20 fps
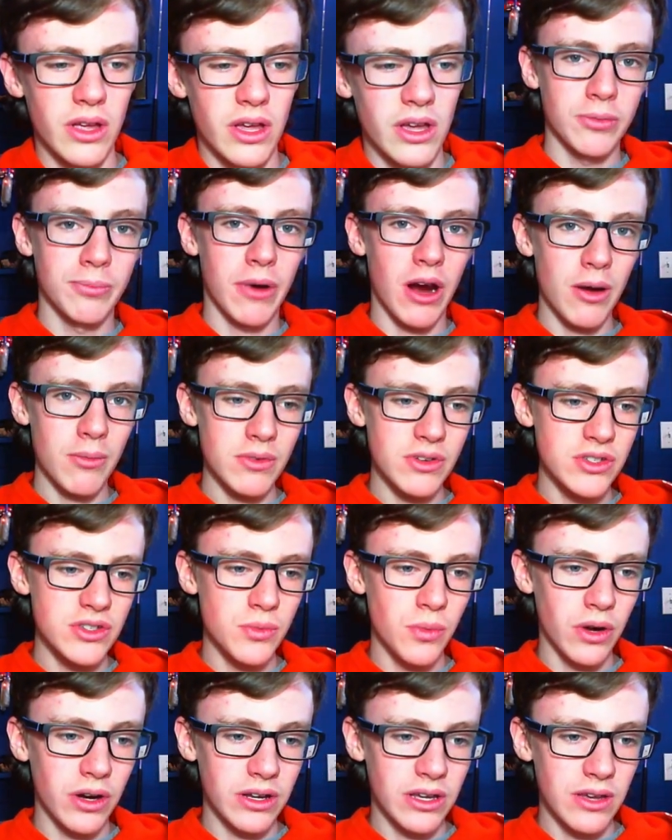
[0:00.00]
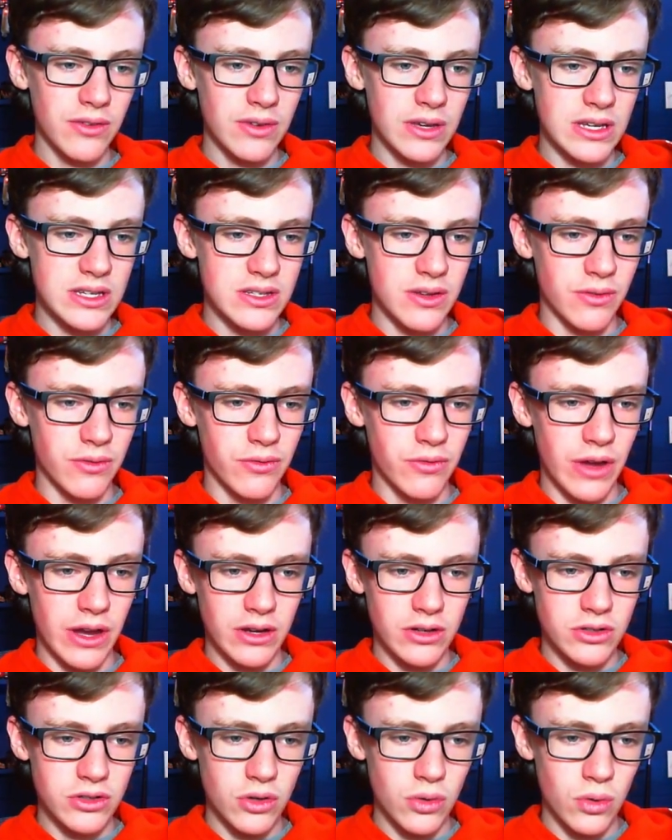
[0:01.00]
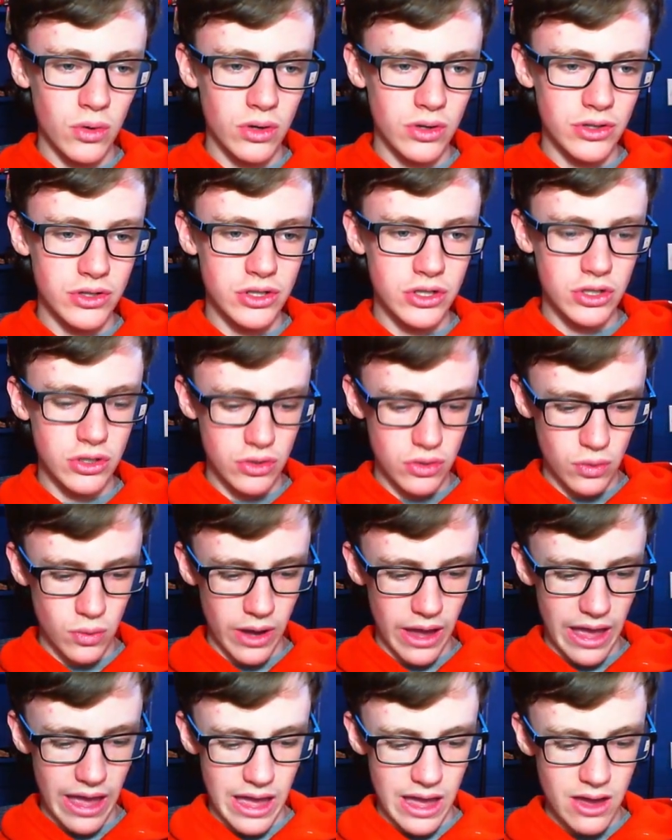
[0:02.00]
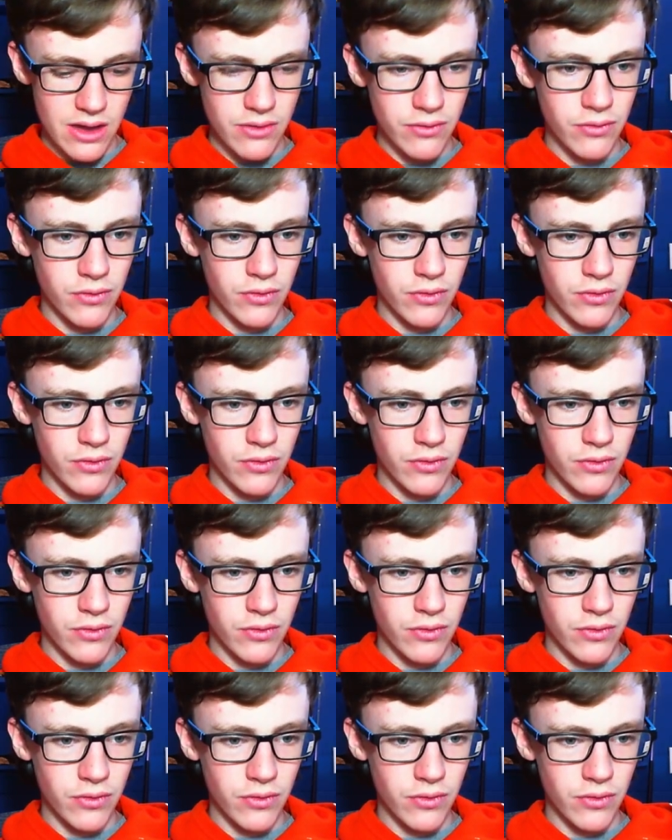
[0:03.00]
The parameters we want to give it is a vector2f.